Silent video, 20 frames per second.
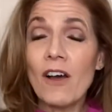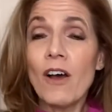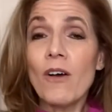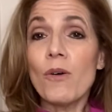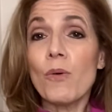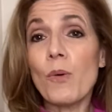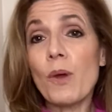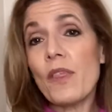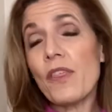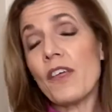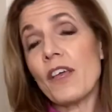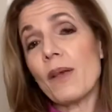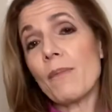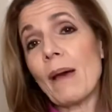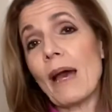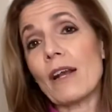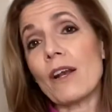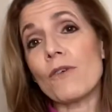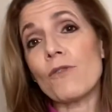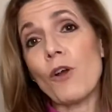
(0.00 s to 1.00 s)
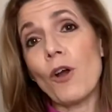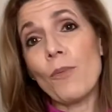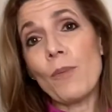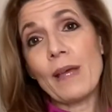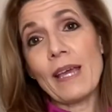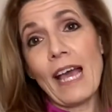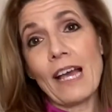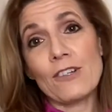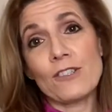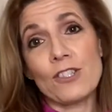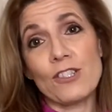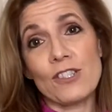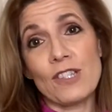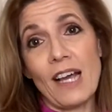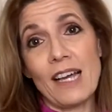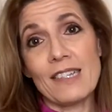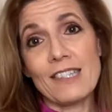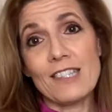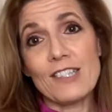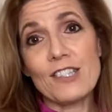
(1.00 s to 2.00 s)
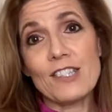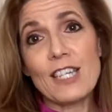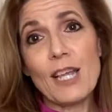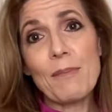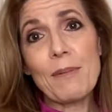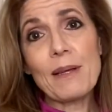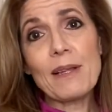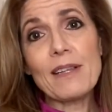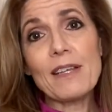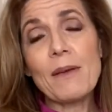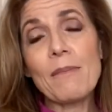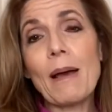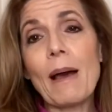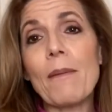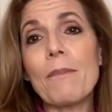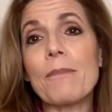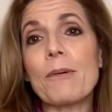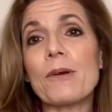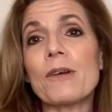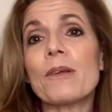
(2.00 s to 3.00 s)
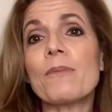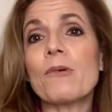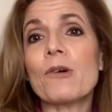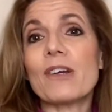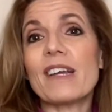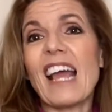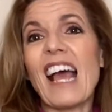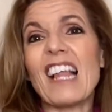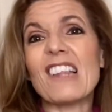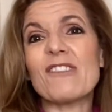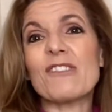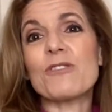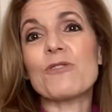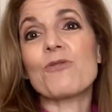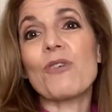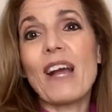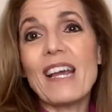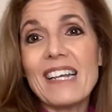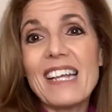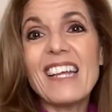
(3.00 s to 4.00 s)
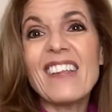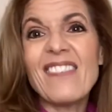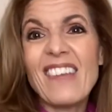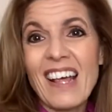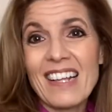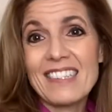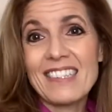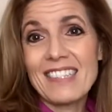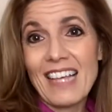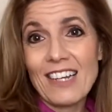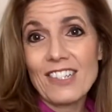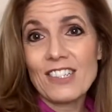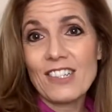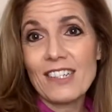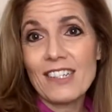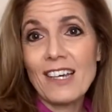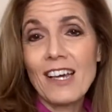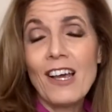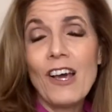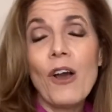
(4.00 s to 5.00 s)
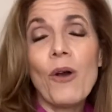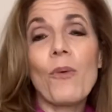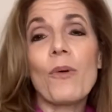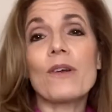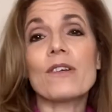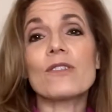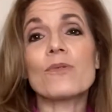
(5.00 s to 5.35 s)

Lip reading: When we think about aerobic exercise, it's typically about burning more calories right in that session, whereas